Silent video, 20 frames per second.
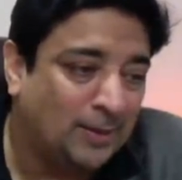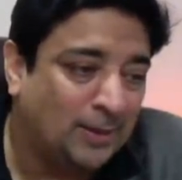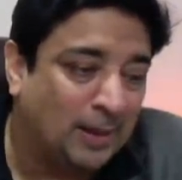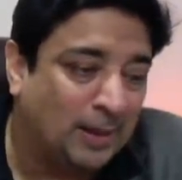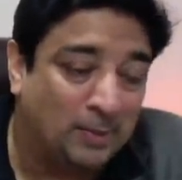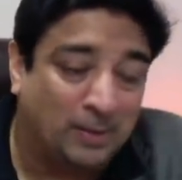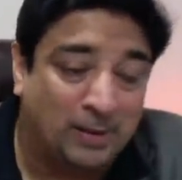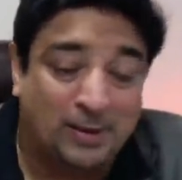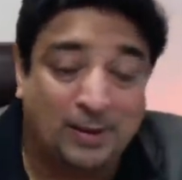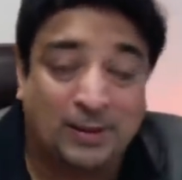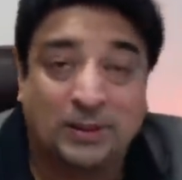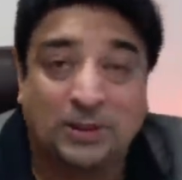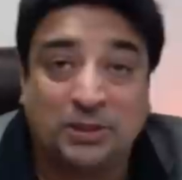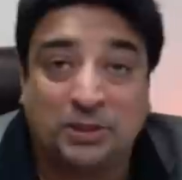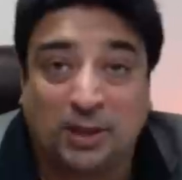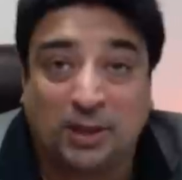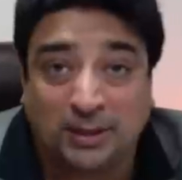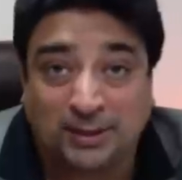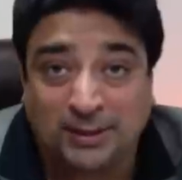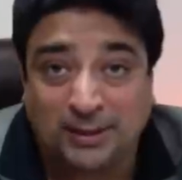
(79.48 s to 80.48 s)
am an
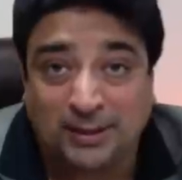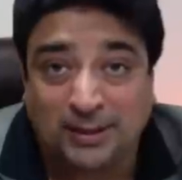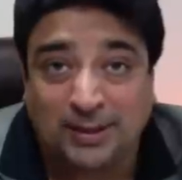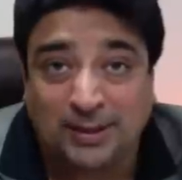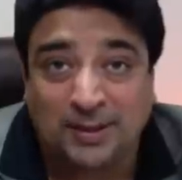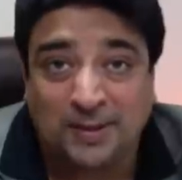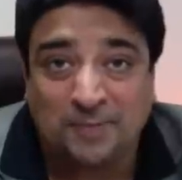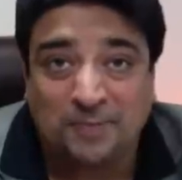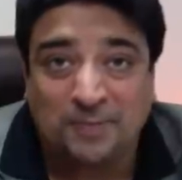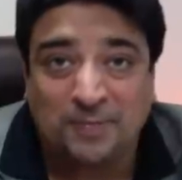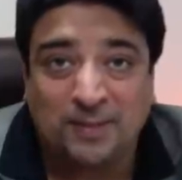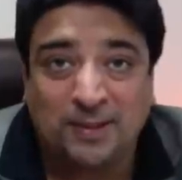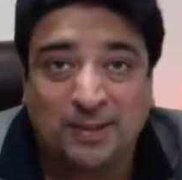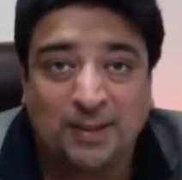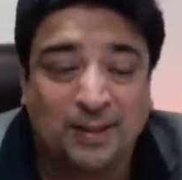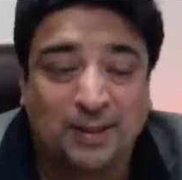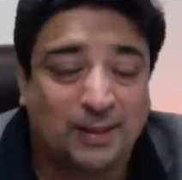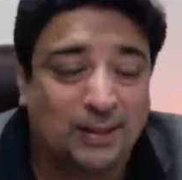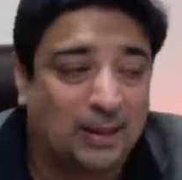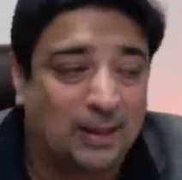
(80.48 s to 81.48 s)
instructor,
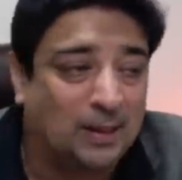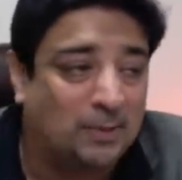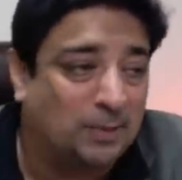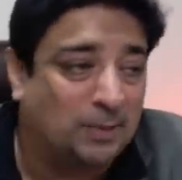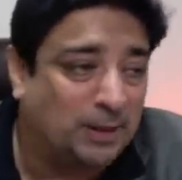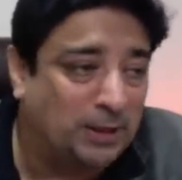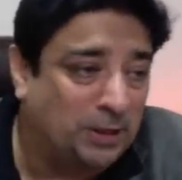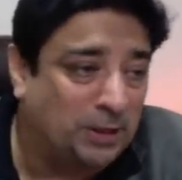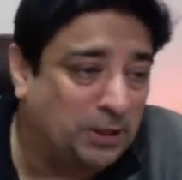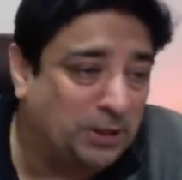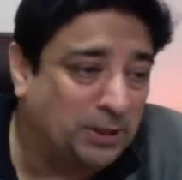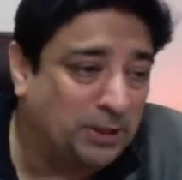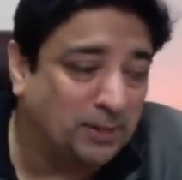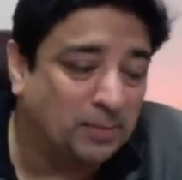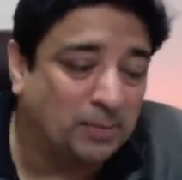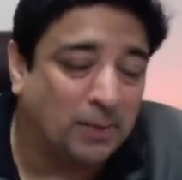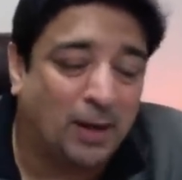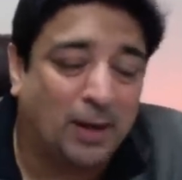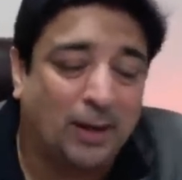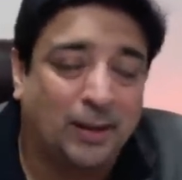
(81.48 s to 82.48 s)
I'm a digital
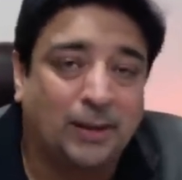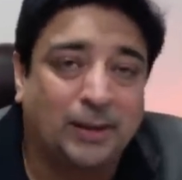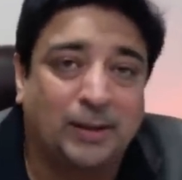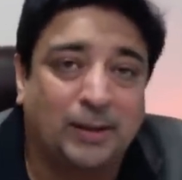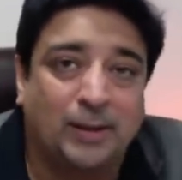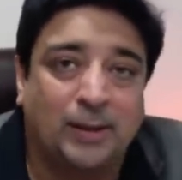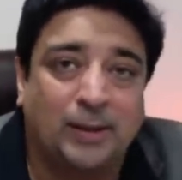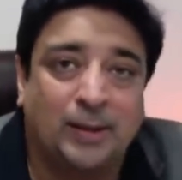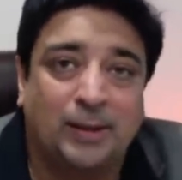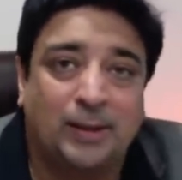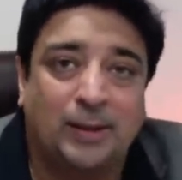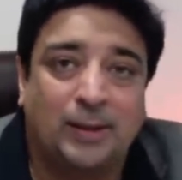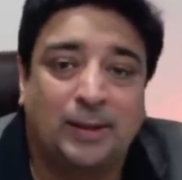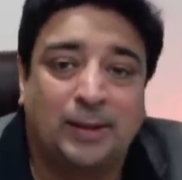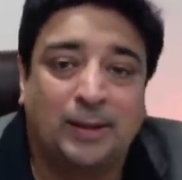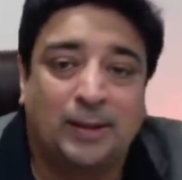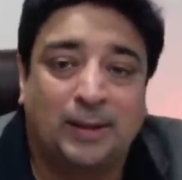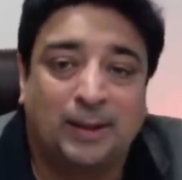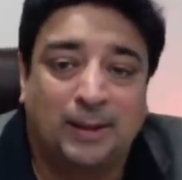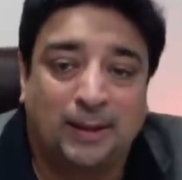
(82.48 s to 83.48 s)
marketer.
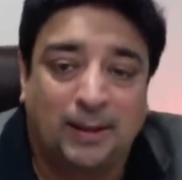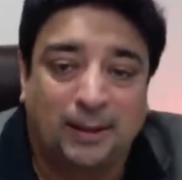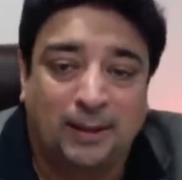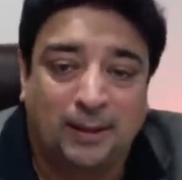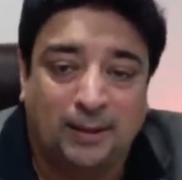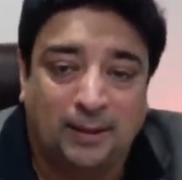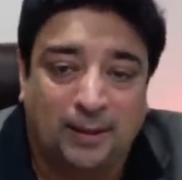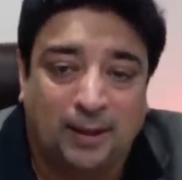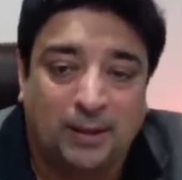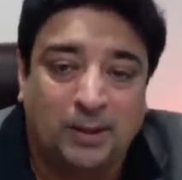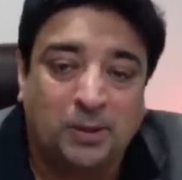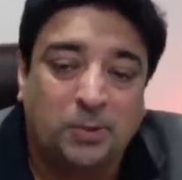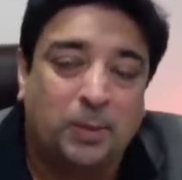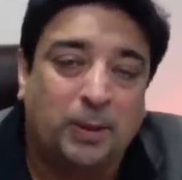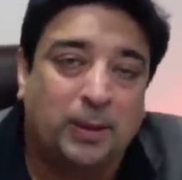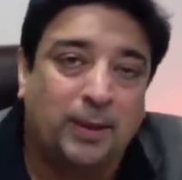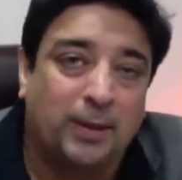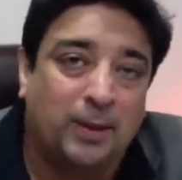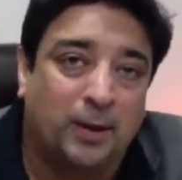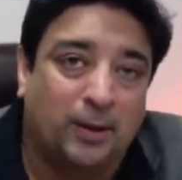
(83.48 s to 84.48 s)
Last
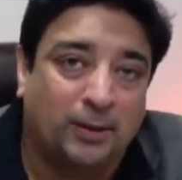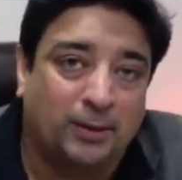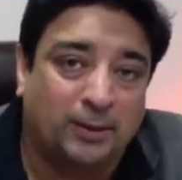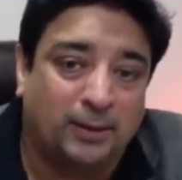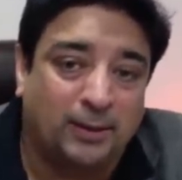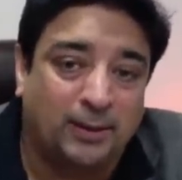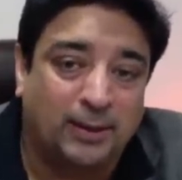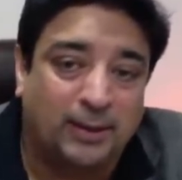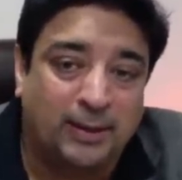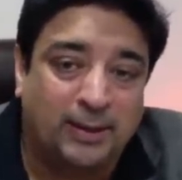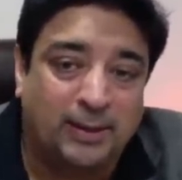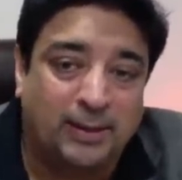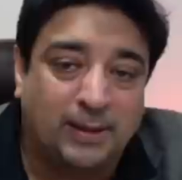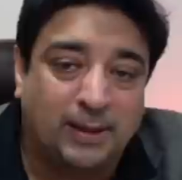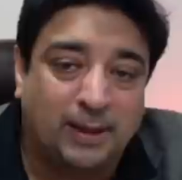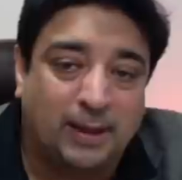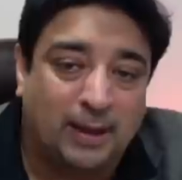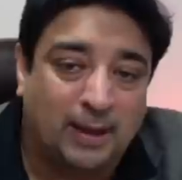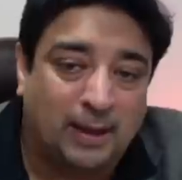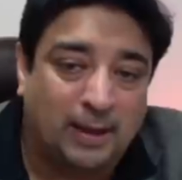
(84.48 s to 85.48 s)
but not the least,
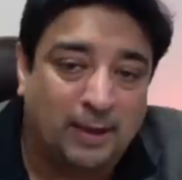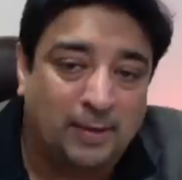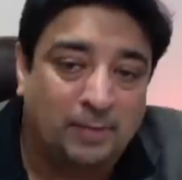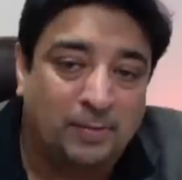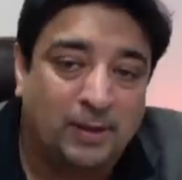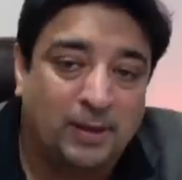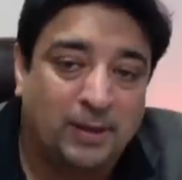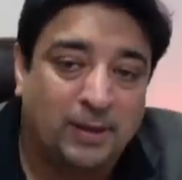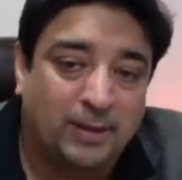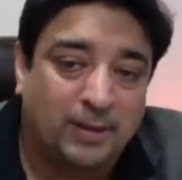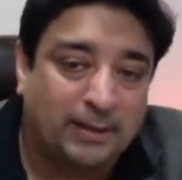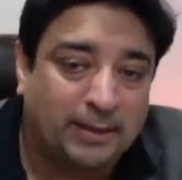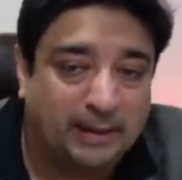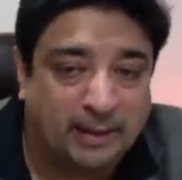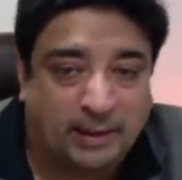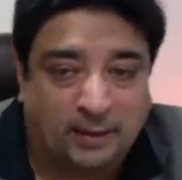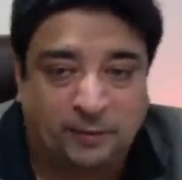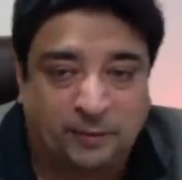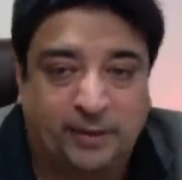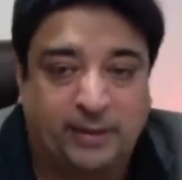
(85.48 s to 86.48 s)
I am a
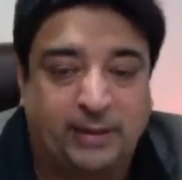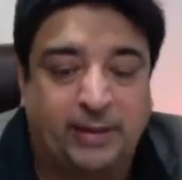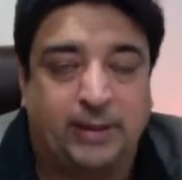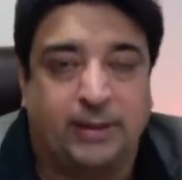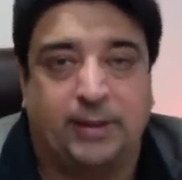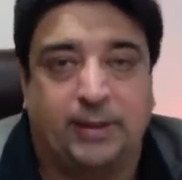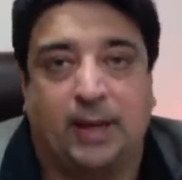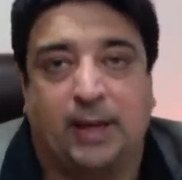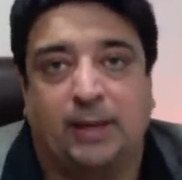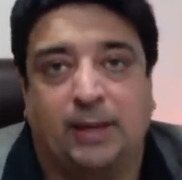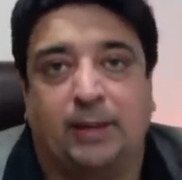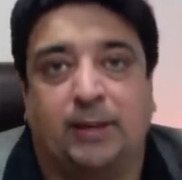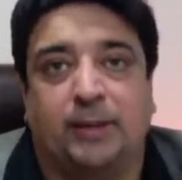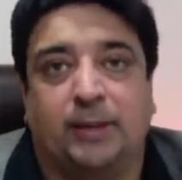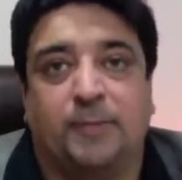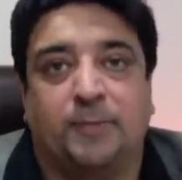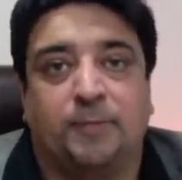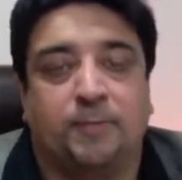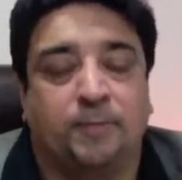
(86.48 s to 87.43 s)
graphic designer.